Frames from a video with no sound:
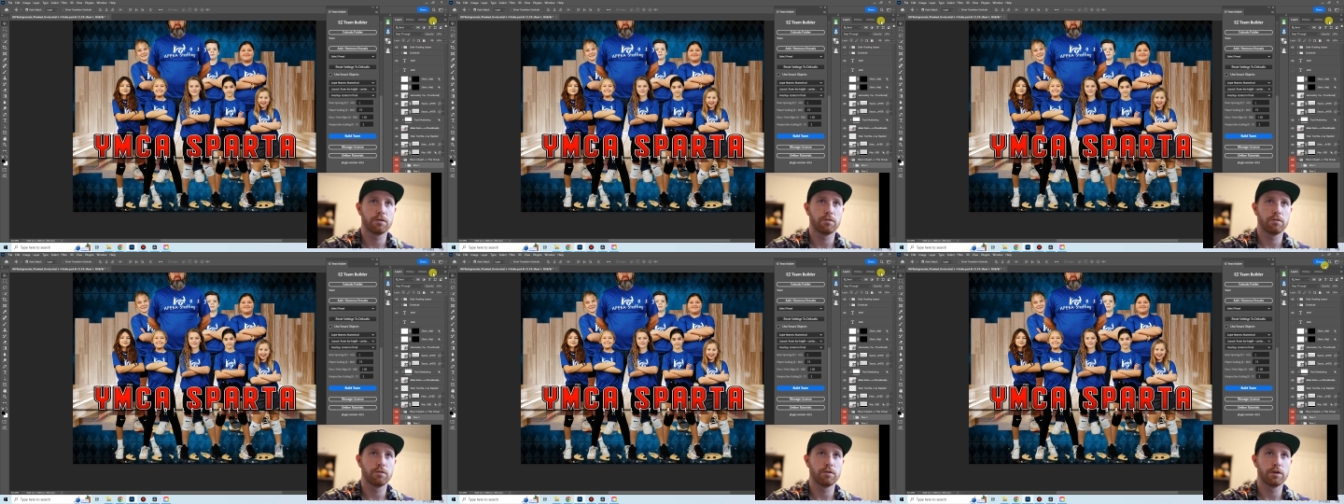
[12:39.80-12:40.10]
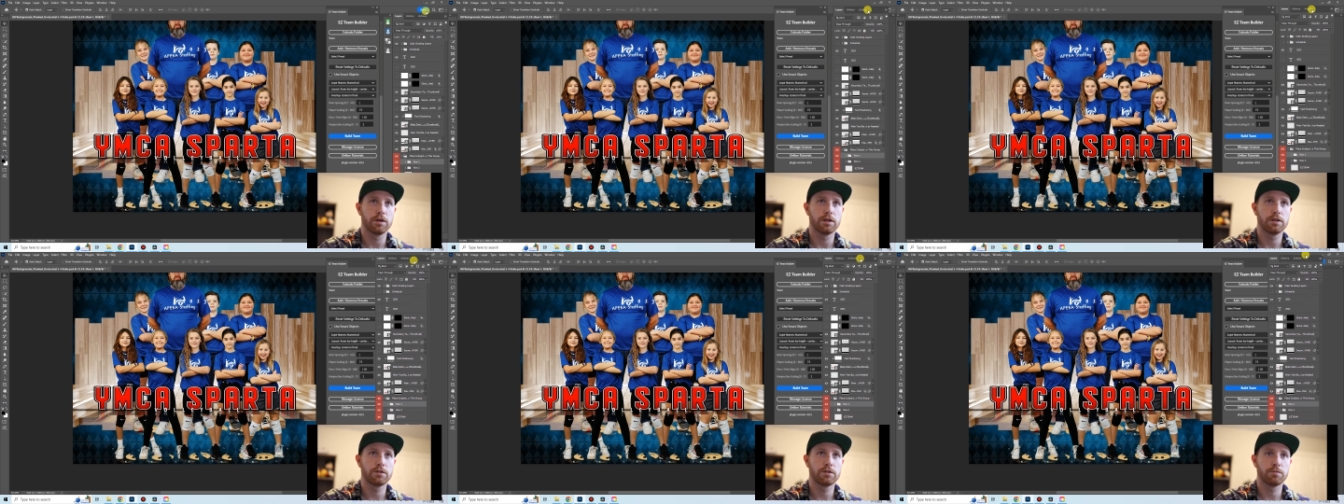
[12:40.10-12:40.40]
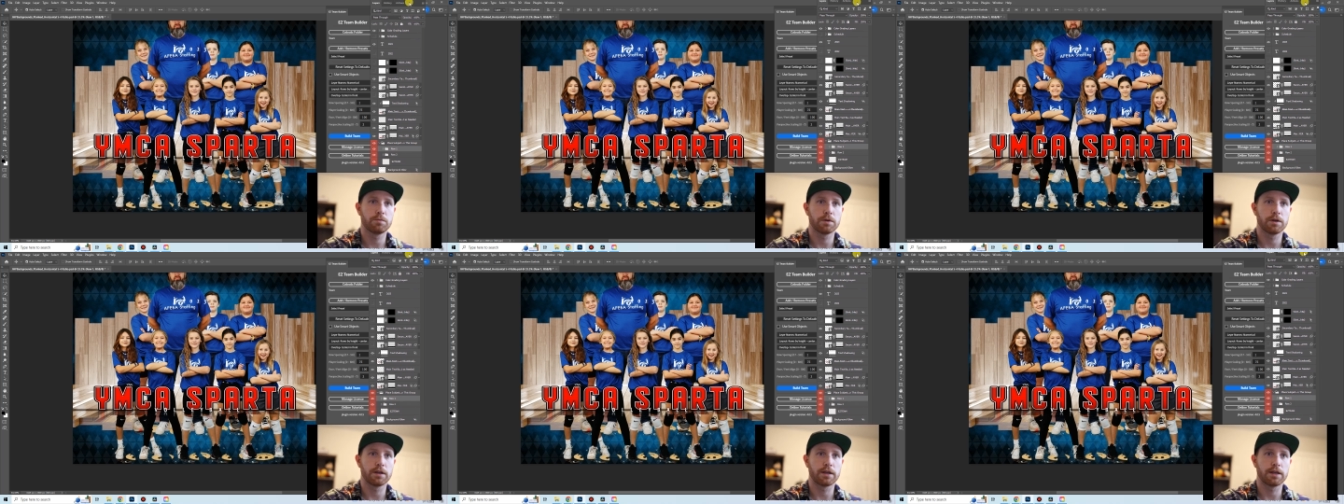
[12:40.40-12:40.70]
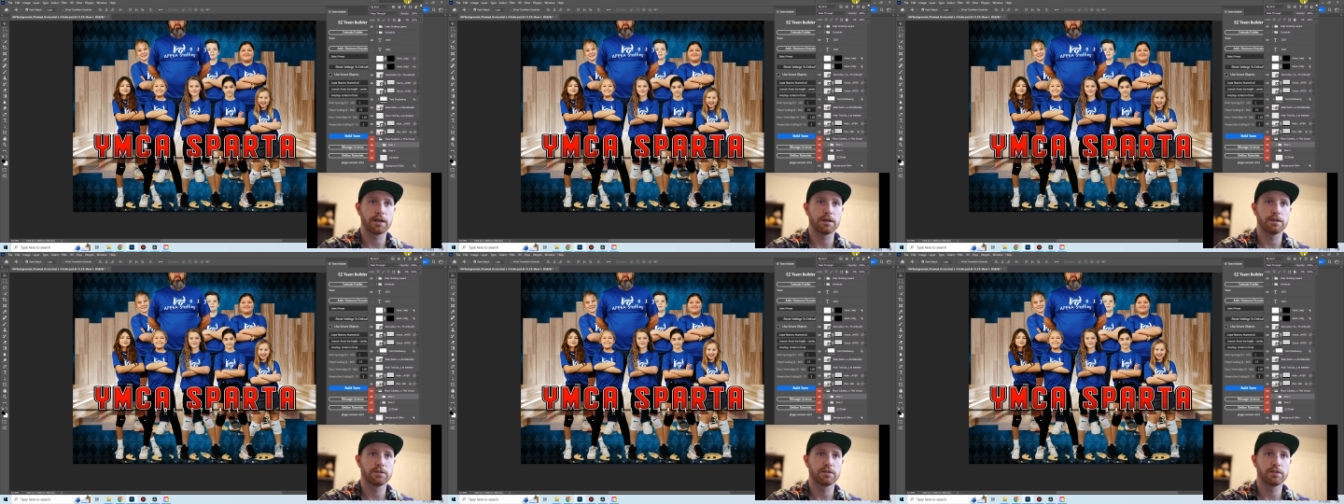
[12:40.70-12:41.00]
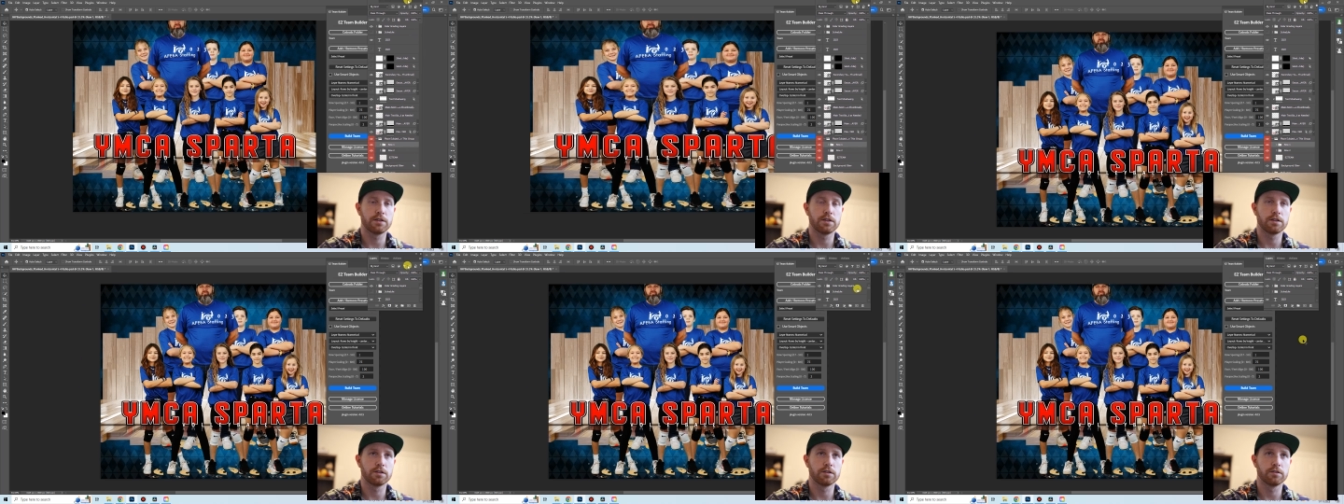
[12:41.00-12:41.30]
which you probably can't
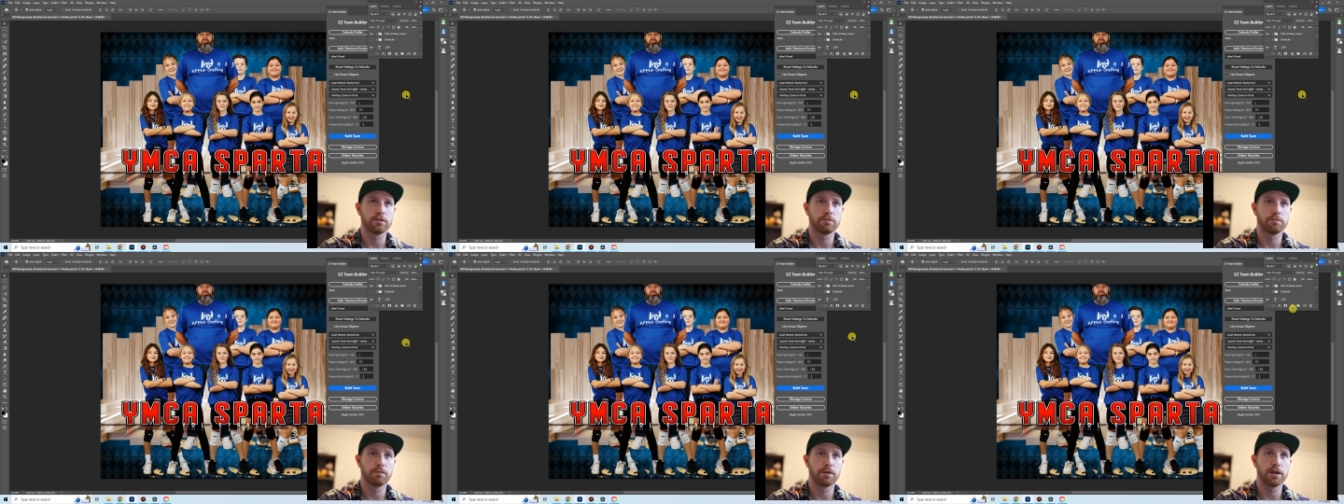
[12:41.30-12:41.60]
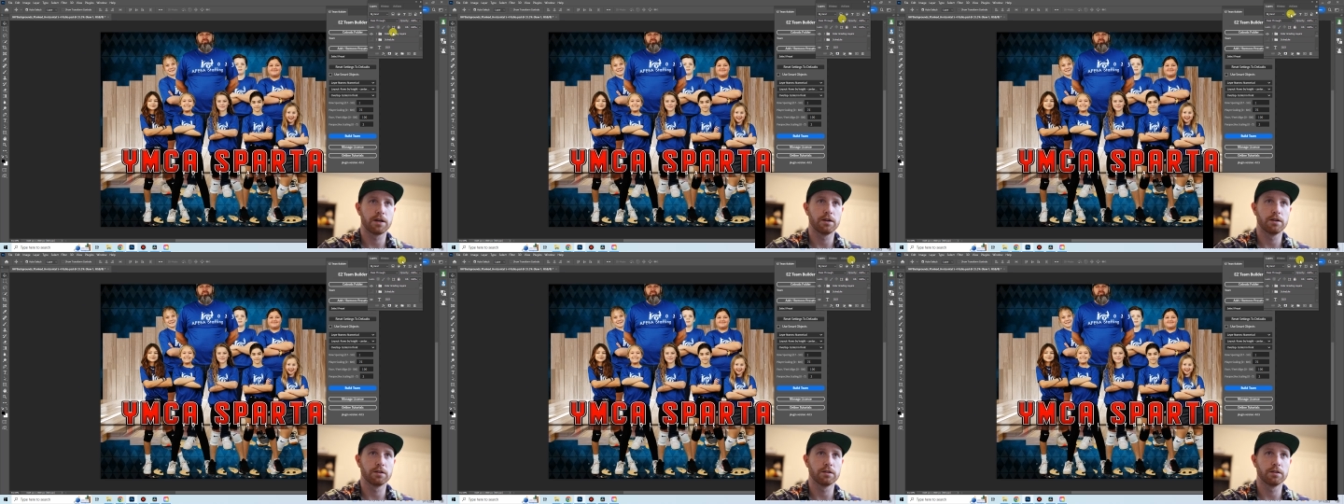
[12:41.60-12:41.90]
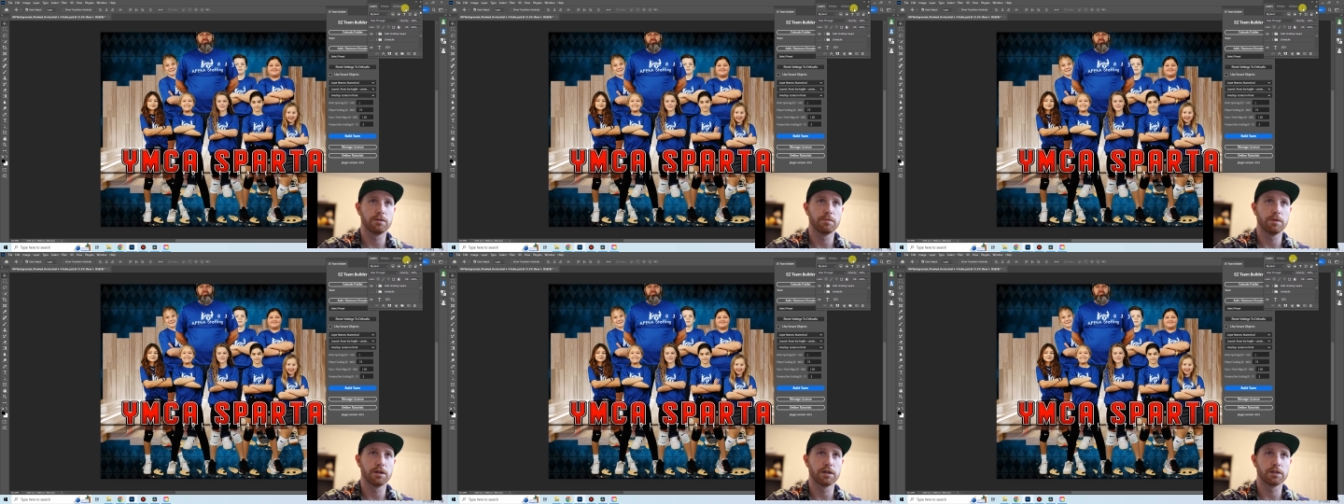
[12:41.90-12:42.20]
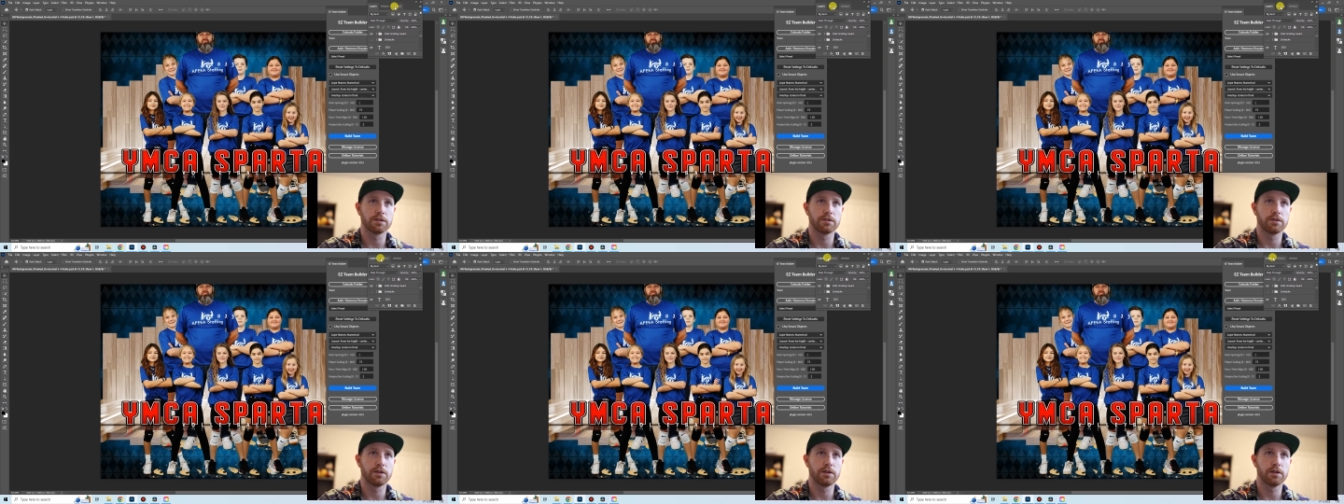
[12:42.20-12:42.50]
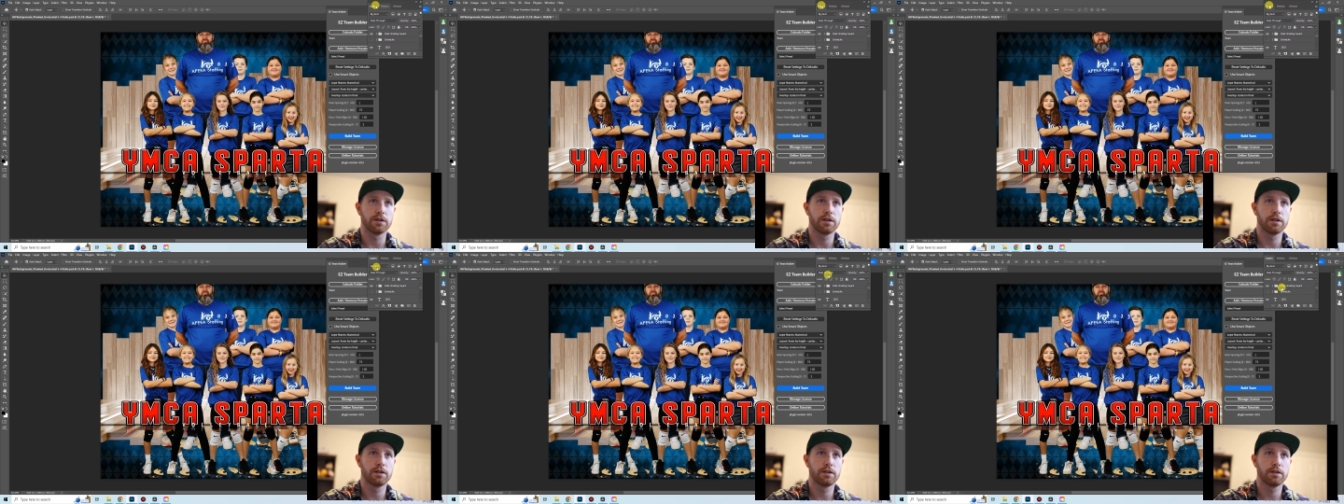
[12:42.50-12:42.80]
see because my ugly mug is here.